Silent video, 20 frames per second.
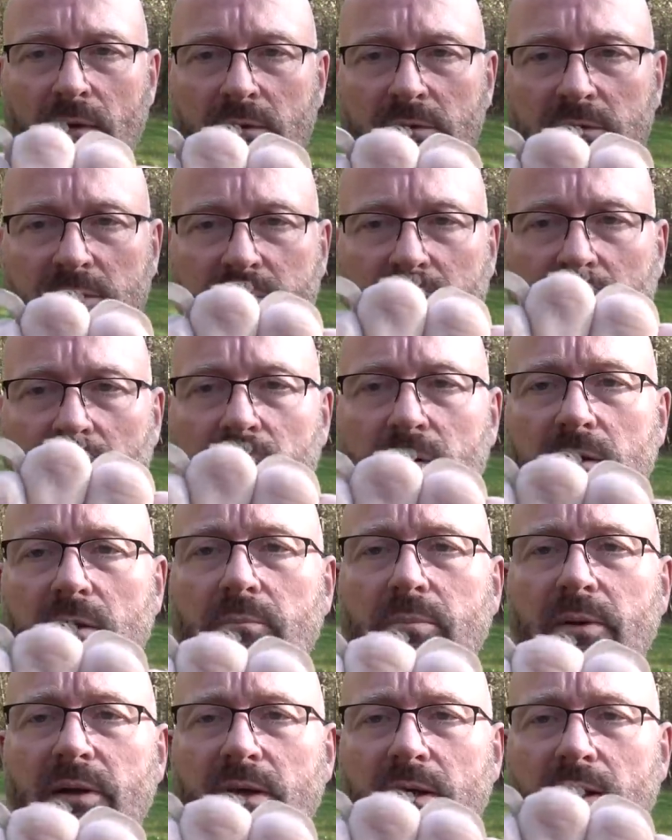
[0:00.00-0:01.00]
Still,
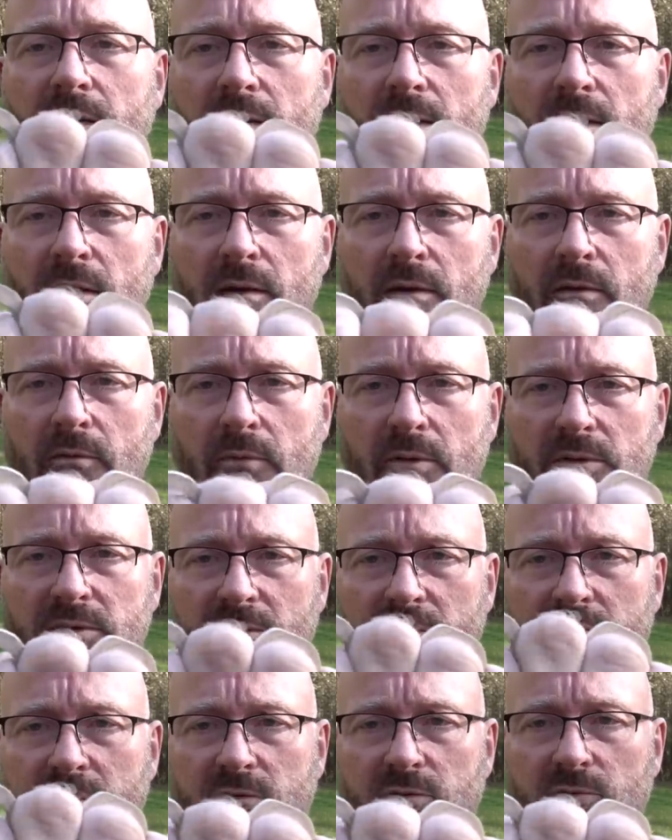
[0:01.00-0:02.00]
the pinky
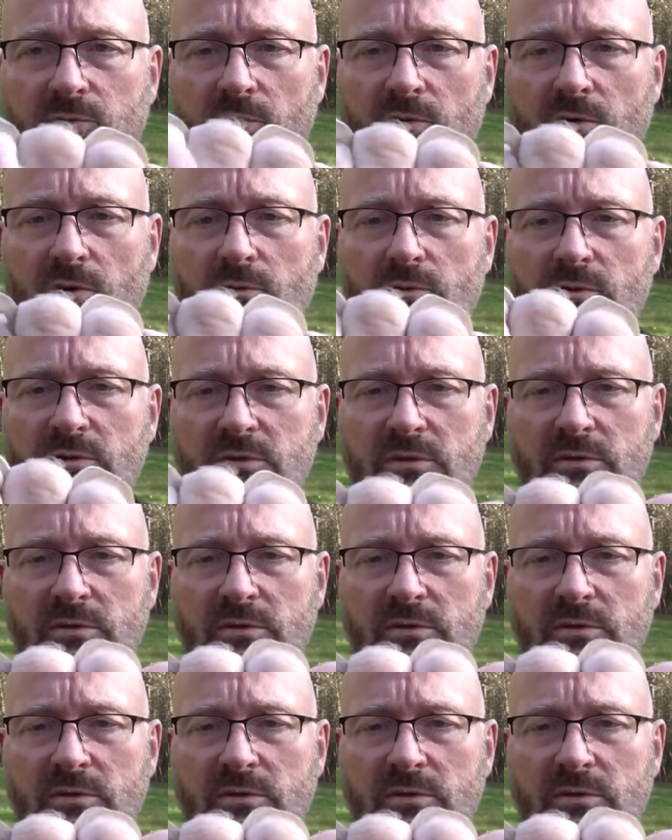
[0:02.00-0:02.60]
was too loose,